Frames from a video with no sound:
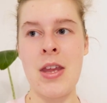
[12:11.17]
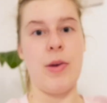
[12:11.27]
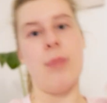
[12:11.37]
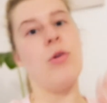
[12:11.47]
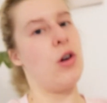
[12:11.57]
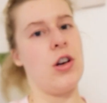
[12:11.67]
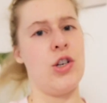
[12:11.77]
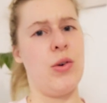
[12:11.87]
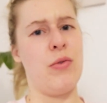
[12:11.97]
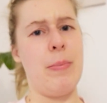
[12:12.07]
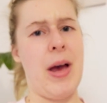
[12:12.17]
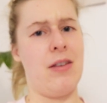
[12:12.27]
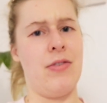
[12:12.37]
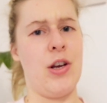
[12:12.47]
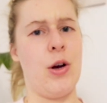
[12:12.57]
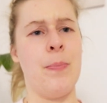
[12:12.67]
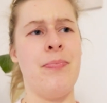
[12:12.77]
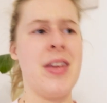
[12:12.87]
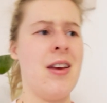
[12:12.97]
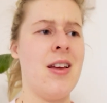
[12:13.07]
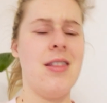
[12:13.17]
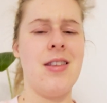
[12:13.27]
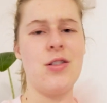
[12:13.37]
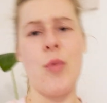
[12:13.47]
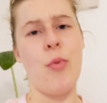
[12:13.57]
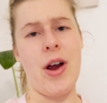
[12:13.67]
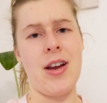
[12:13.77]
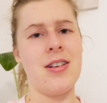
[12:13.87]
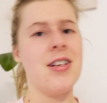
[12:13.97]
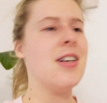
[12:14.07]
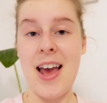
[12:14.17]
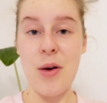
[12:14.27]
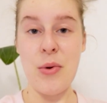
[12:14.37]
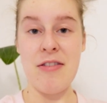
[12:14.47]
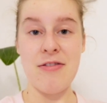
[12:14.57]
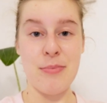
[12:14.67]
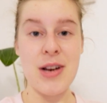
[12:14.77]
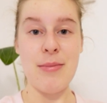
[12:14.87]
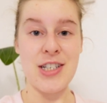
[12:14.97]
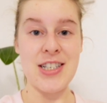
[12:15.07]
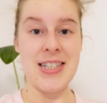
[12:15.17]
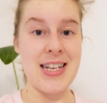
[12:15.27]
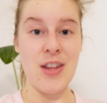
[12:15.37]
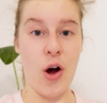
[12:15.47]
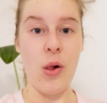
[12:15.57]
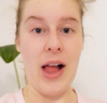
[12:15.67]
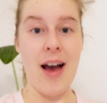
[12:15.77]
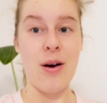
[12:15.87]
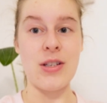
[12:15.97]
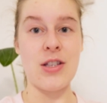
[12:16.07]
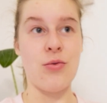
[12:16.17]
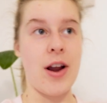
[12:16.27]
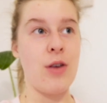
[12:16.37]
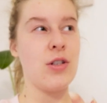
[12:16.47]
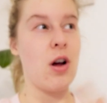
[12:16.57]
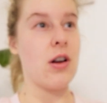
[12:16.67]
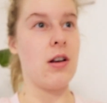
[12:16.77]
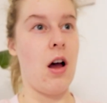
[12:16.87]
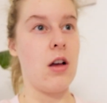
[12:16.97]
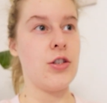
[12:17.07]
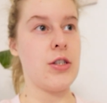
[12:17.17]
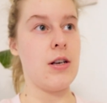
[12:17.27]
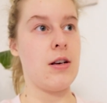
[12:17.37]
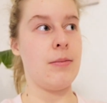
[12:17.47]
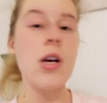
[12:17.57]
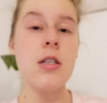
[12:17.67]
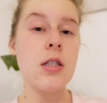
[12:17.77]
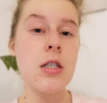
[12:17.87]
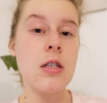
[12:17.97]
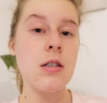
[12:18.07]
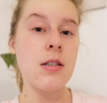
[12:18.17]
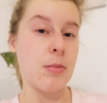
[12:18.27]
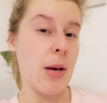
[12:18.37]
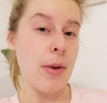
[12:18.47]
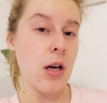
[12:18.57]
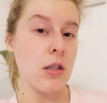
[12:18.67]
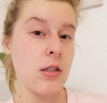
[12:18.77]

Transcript: But I'm not going to do a repaint video. There's no point. Yeah, we've pretty much did the whole house. The reno started last year, August, September.